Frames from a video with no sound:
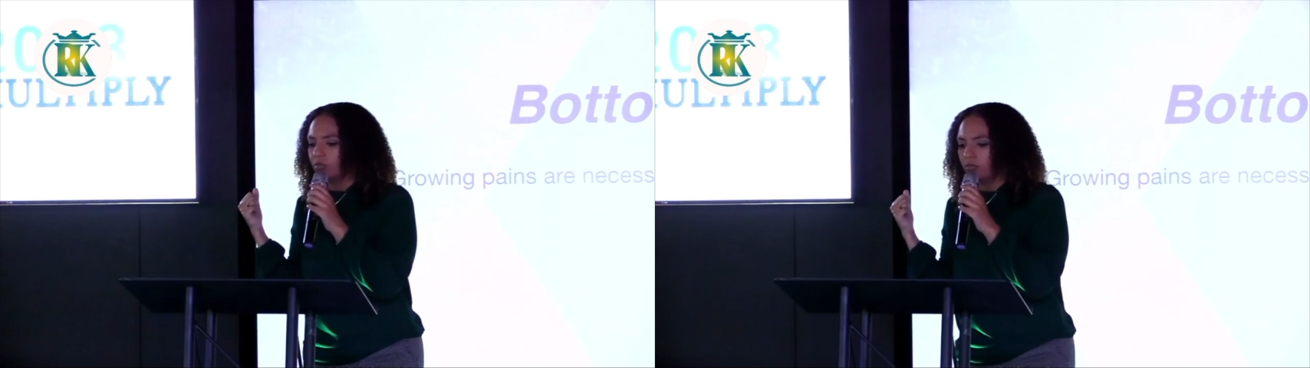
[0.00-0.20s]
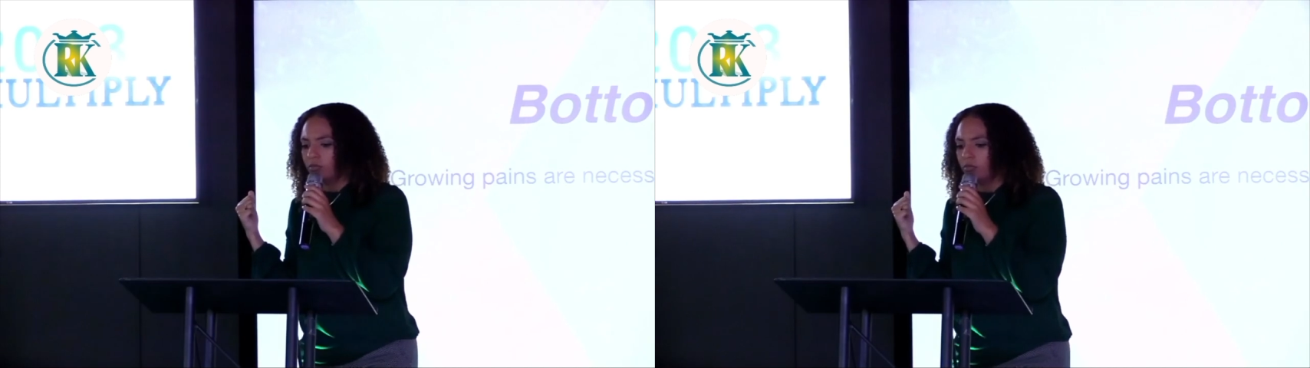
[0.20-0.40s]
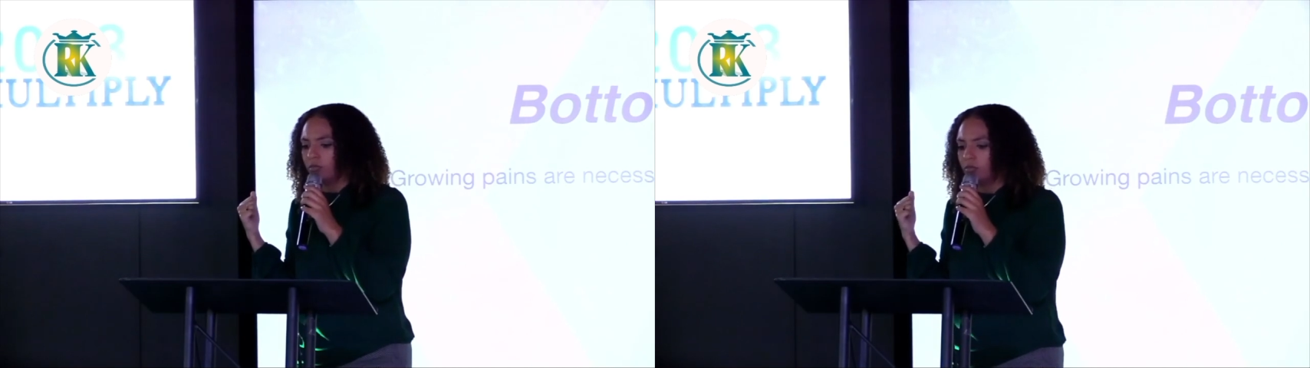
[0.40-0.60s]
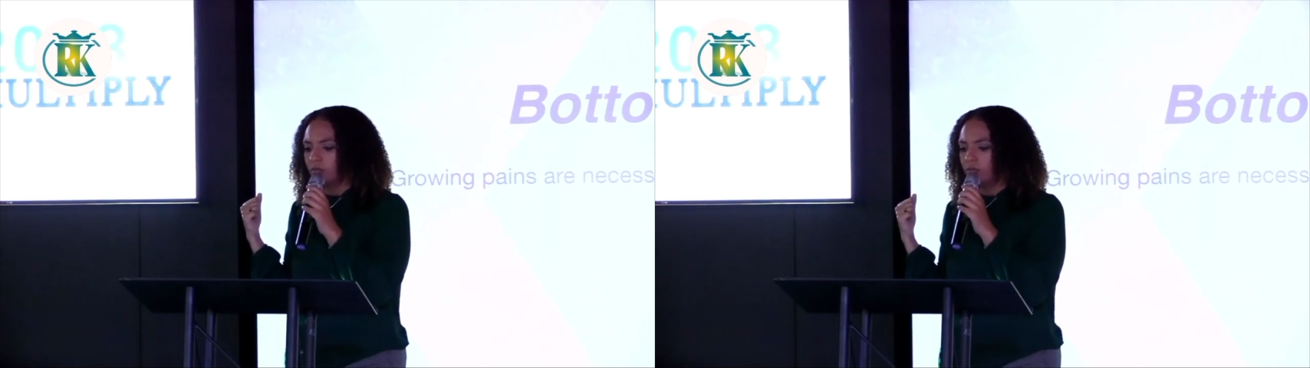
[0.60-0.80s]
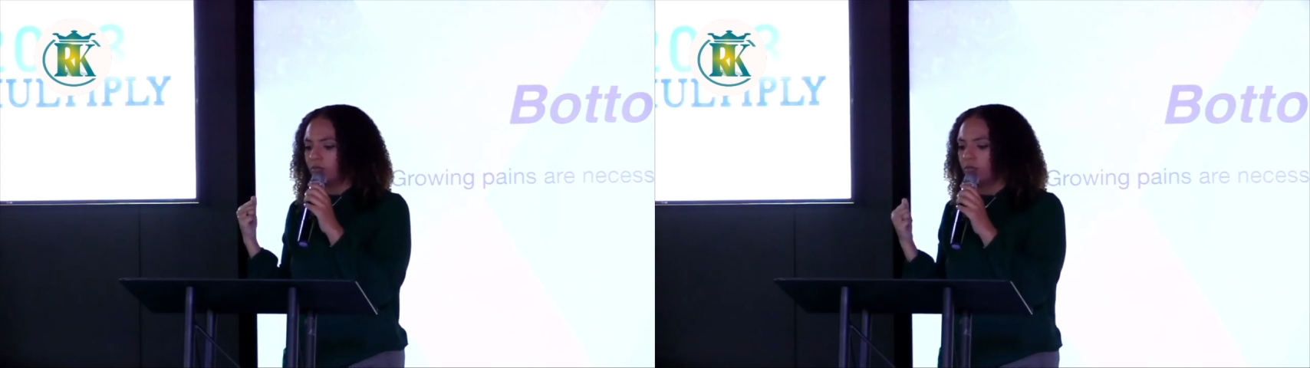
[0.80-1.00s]

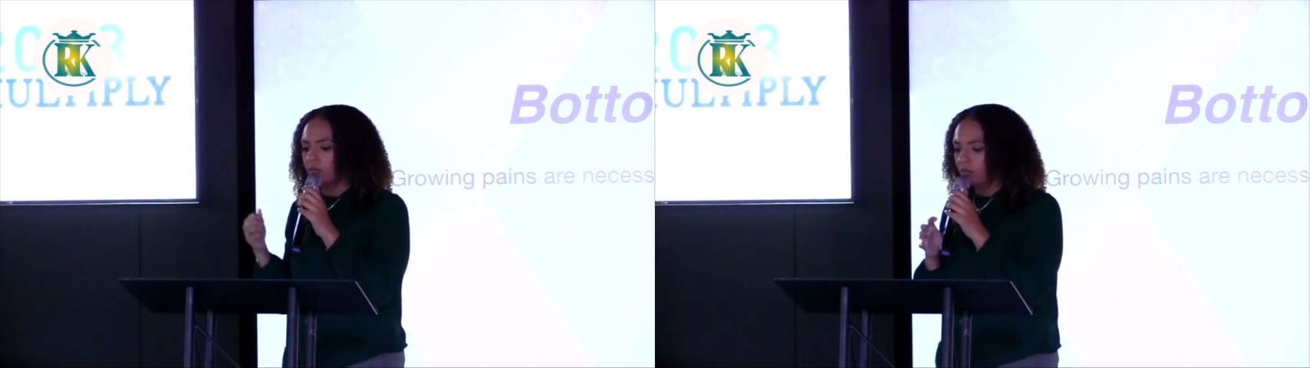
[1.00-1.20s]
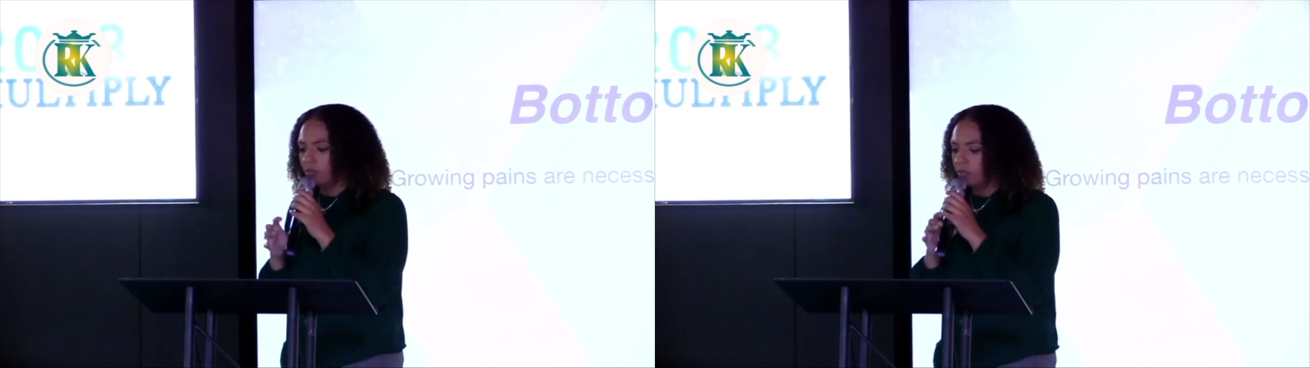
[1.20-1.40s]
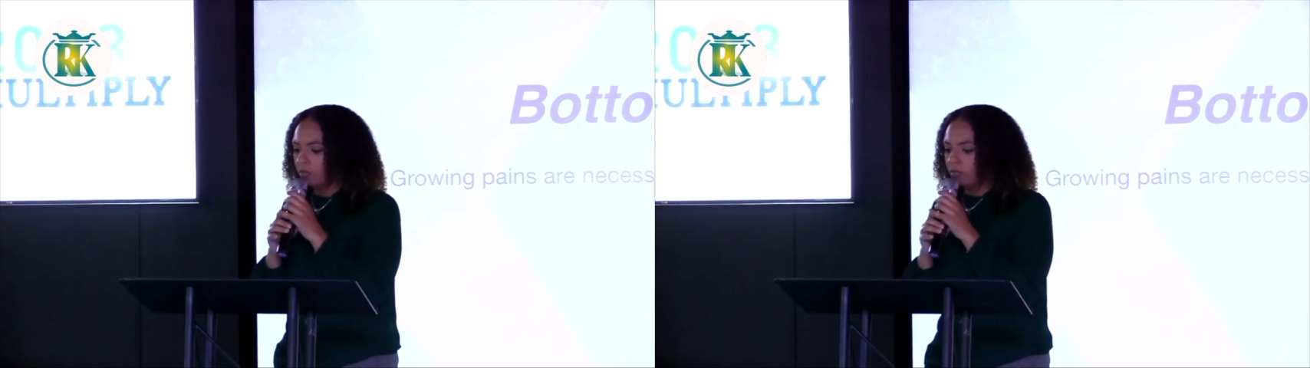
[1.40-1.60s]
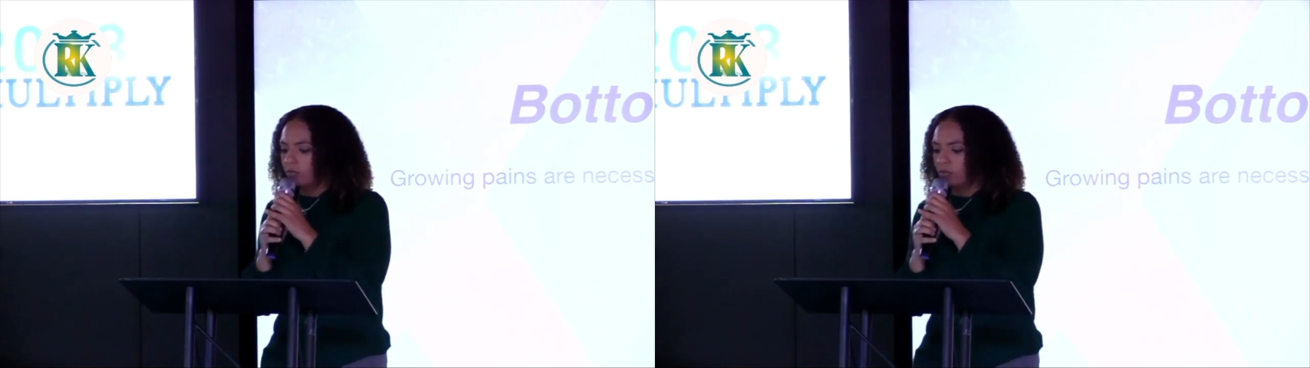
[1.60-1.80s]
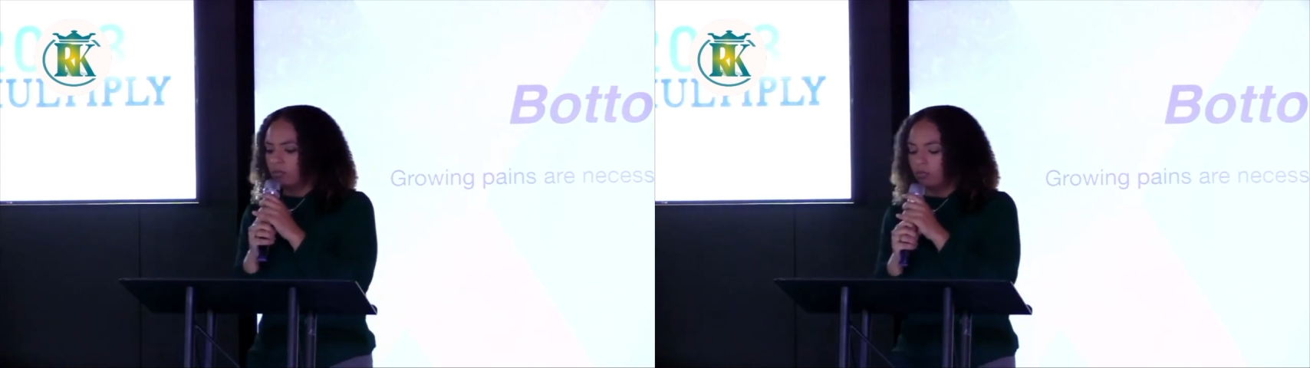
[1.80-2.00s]

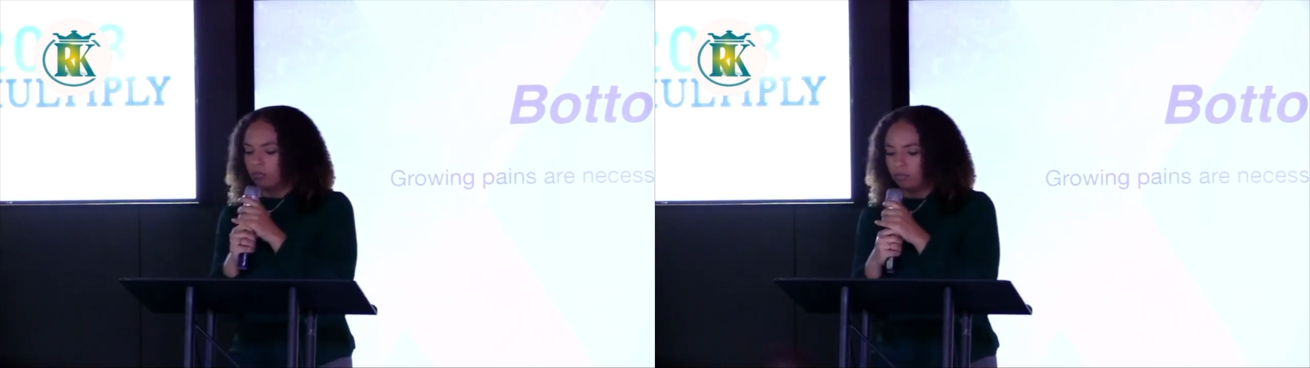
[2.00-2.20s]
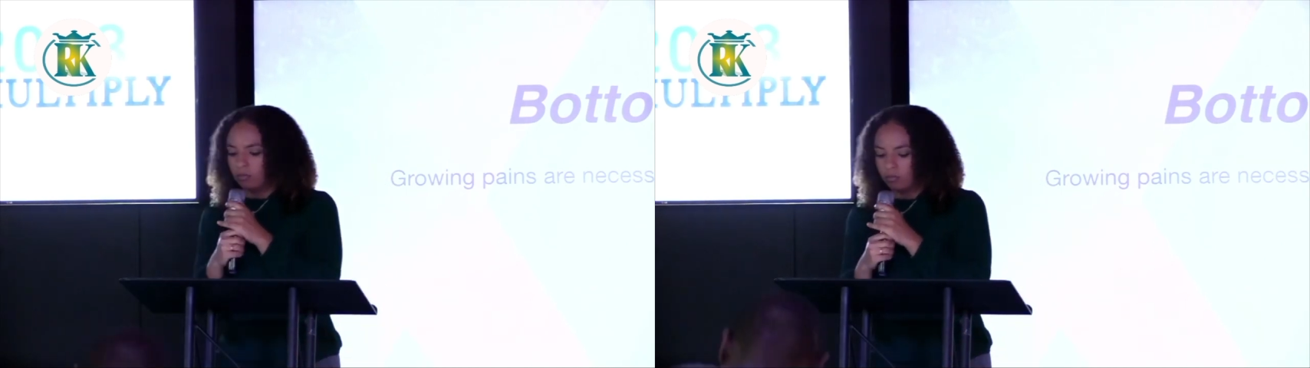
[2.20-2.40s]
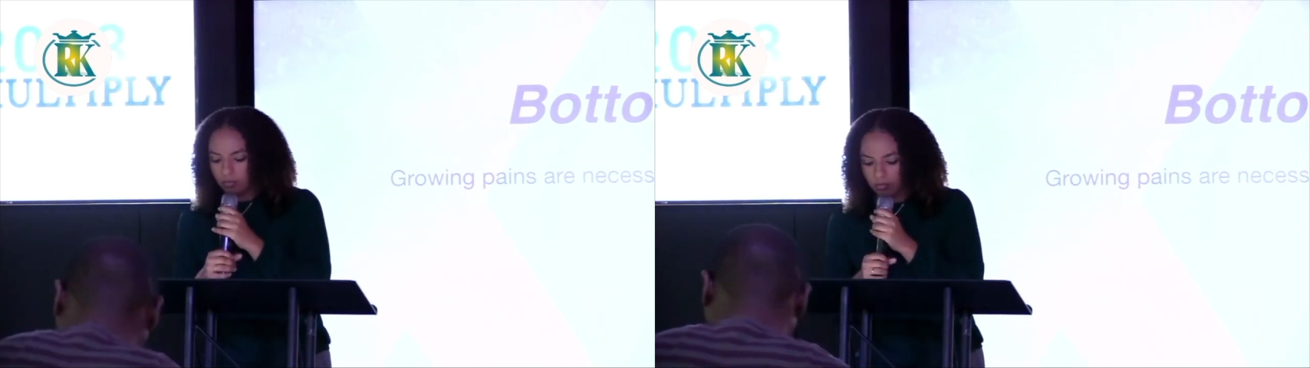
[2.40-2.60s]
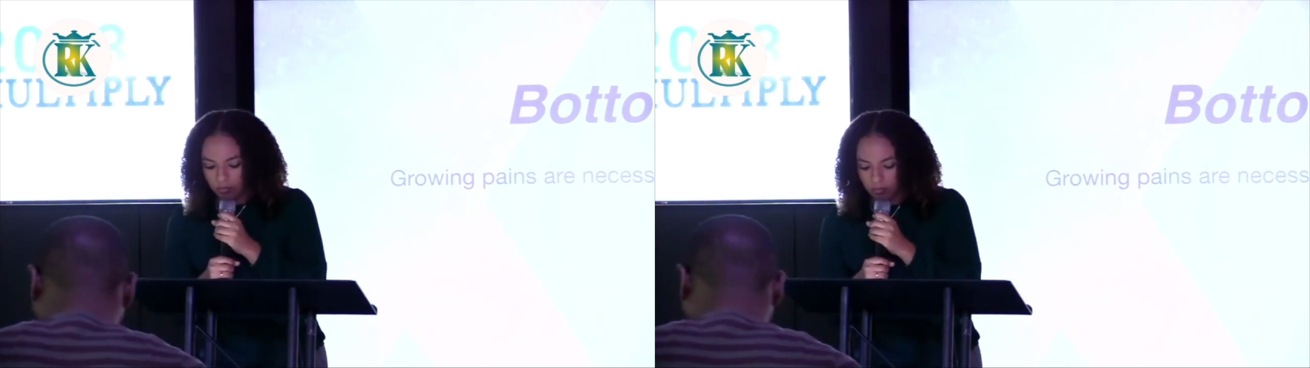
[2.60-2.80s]
(no one is talking)